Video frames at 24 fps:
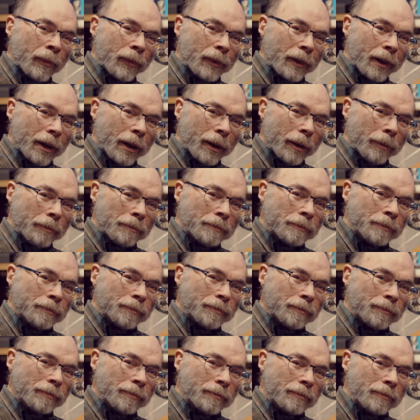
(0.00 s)

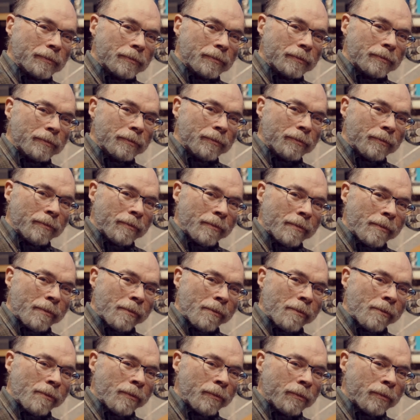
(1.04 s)

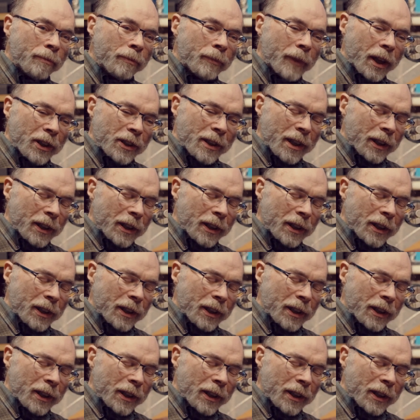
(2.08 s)
That's